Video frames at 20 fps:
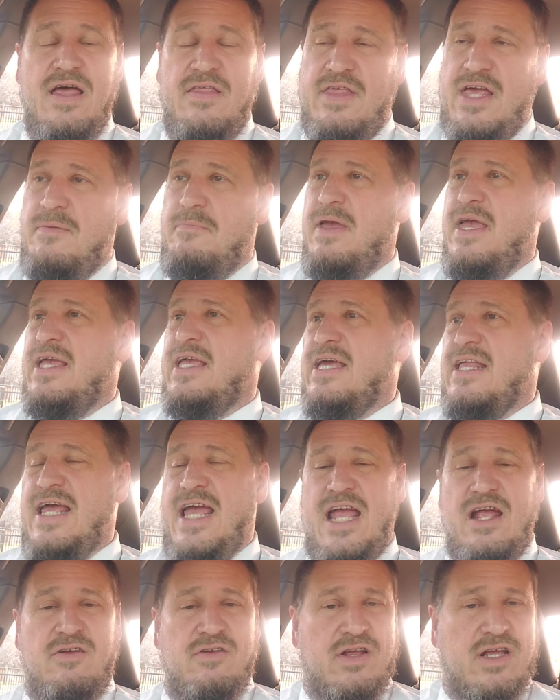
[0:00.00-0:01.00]
They may get
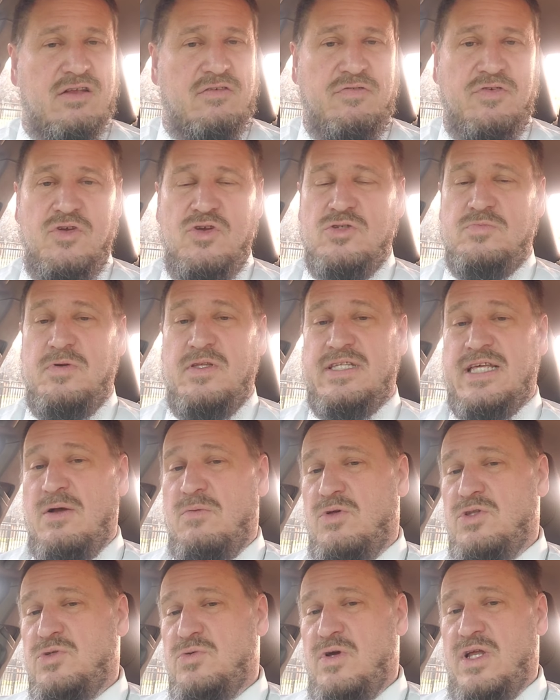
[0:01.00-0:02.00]
angry, confused, but they
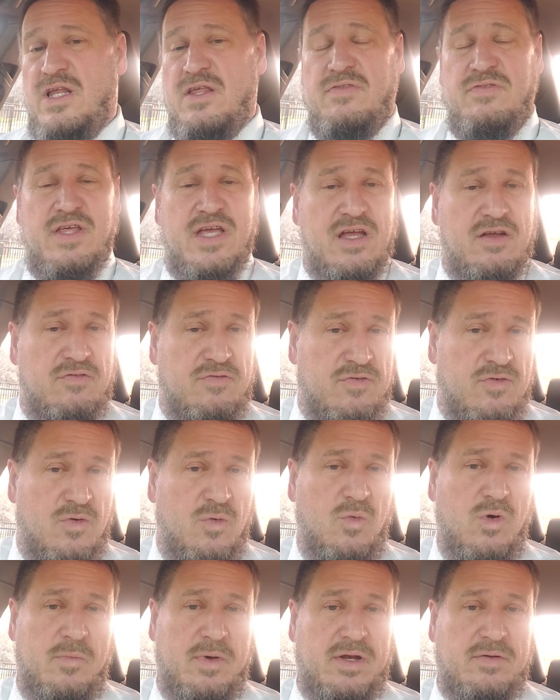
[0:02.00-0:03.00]
will do anything for a
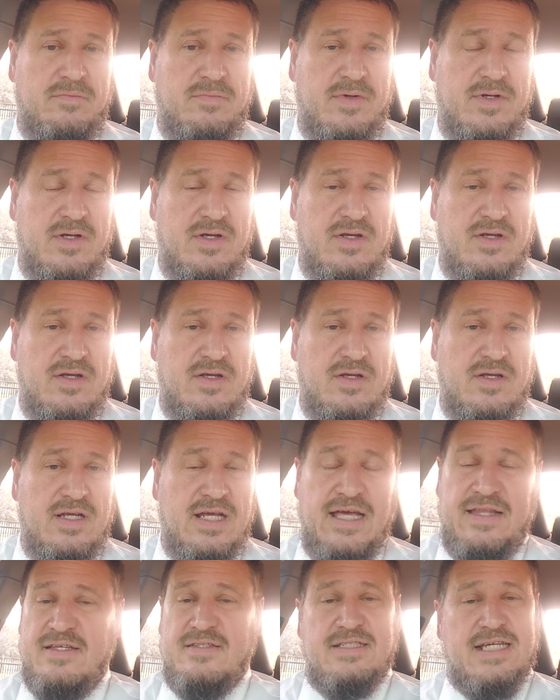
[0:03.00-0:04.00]
woman.
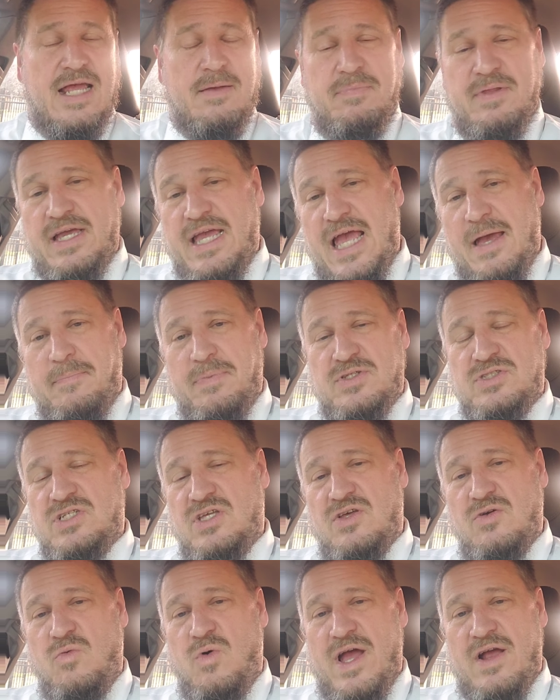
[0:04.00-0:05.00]
And the same thing happens the
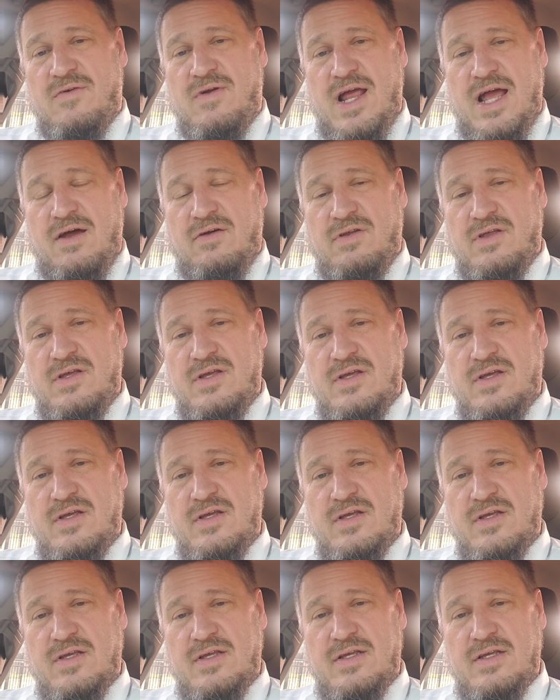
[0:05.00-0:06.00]
other way around.
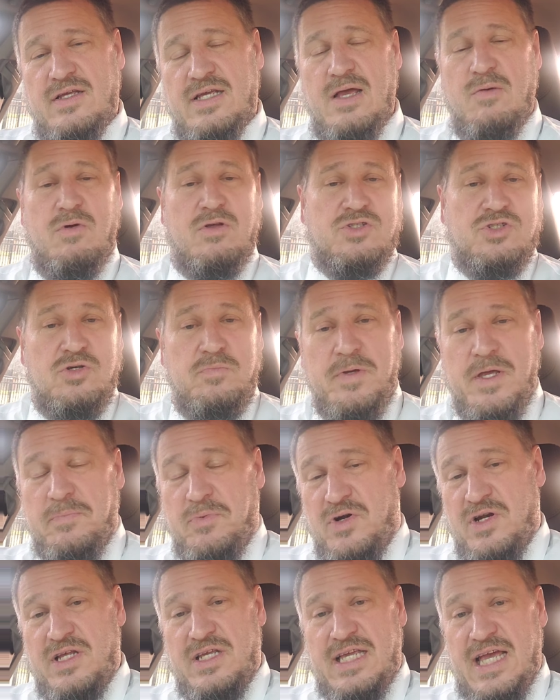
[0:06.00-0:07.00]
And when two
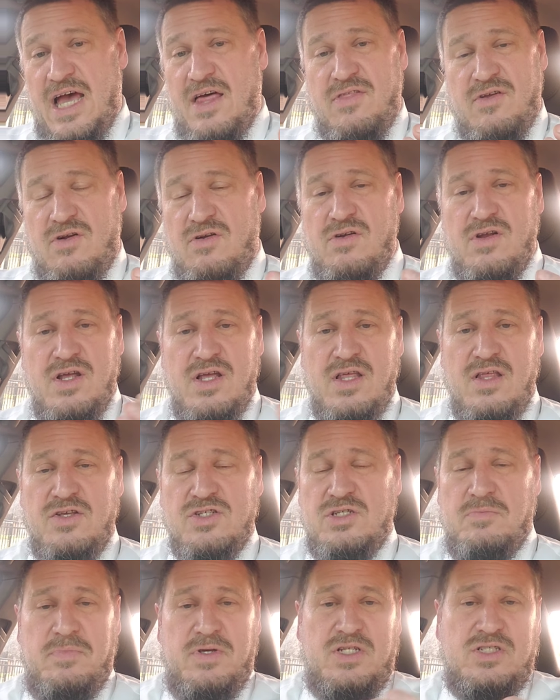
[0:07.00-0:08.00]
people are together,
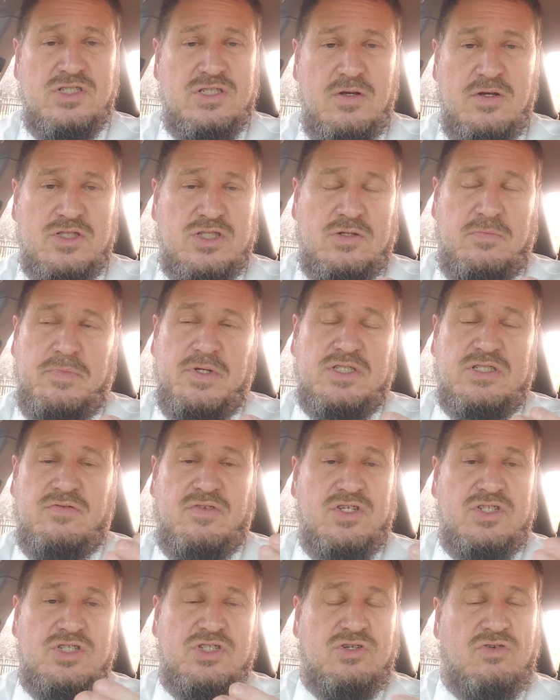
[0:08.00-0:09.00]

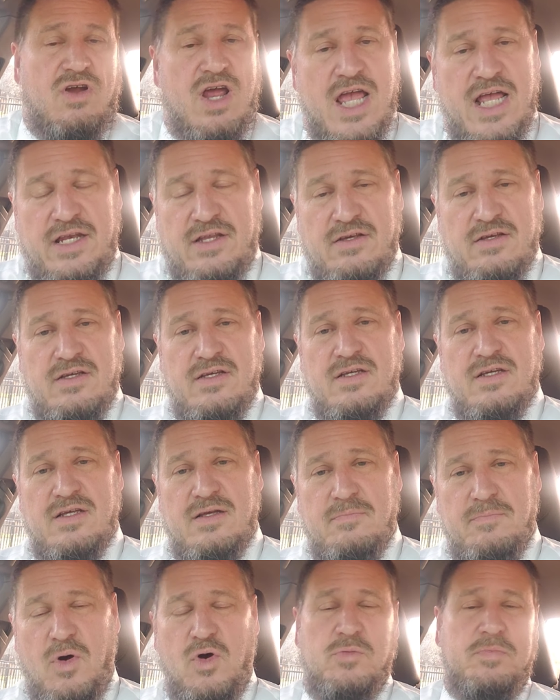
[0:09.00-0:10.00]
submissiveness is great.
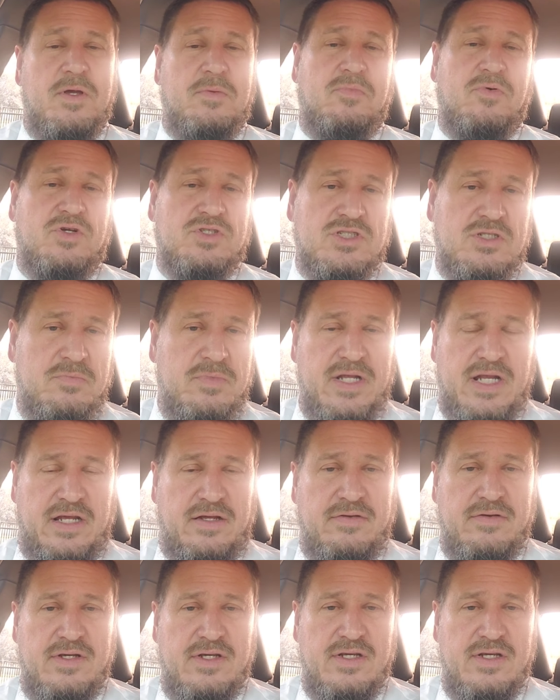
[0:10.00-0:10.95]
Both people are submitting.